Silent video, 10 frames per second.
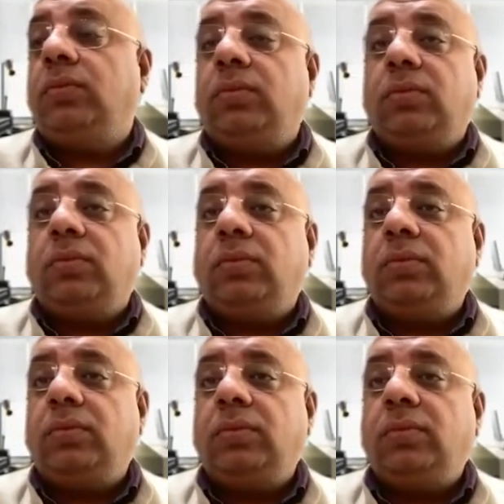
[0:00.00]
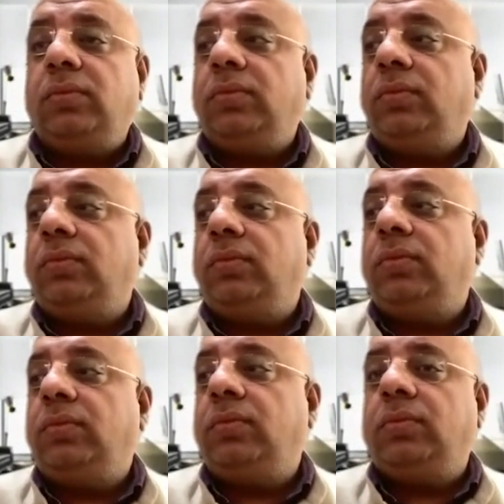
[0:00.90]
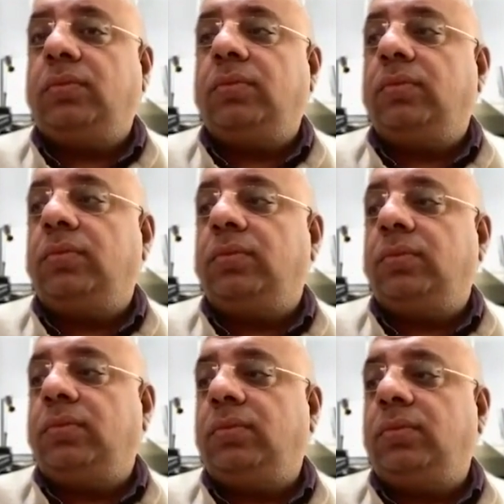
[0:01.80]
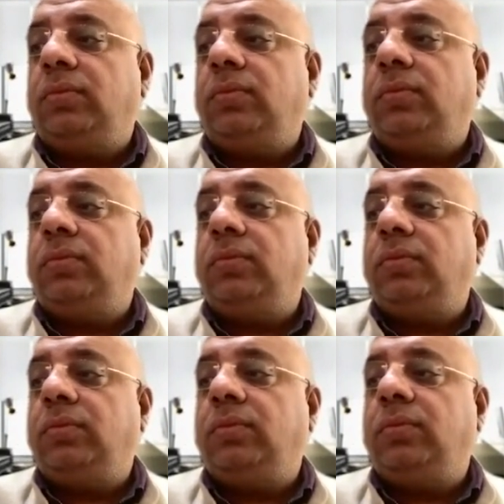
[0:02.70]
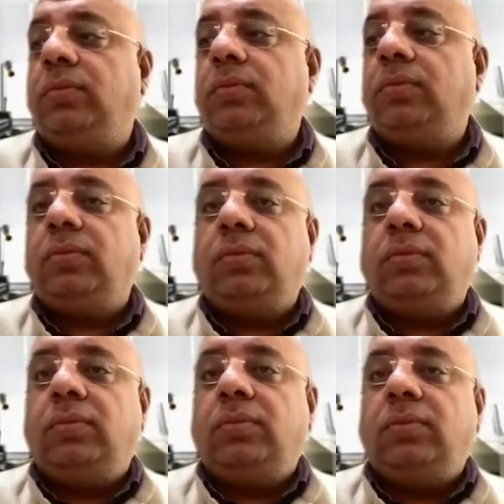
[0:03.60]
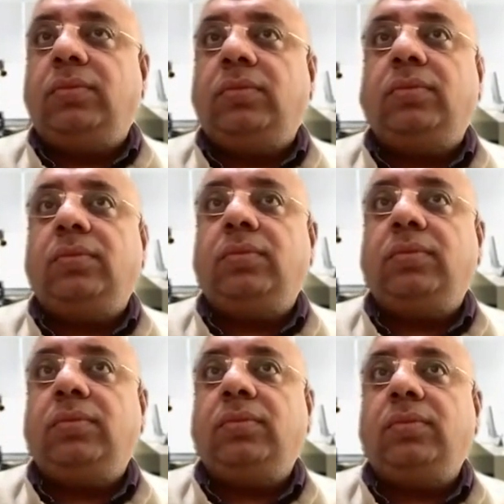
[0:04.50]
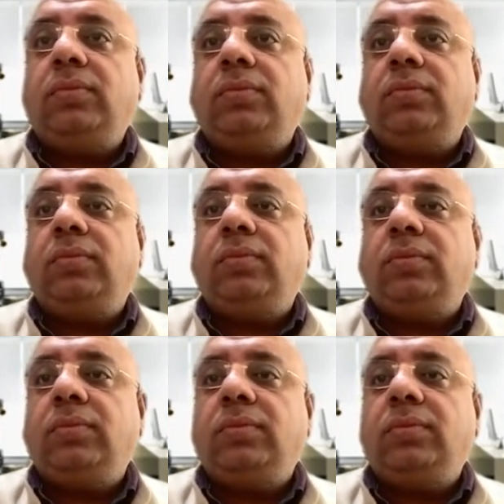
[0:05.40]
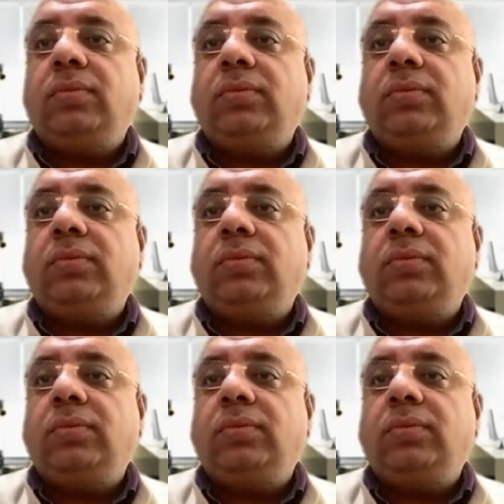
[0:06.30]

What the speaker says: The person shown says nothing.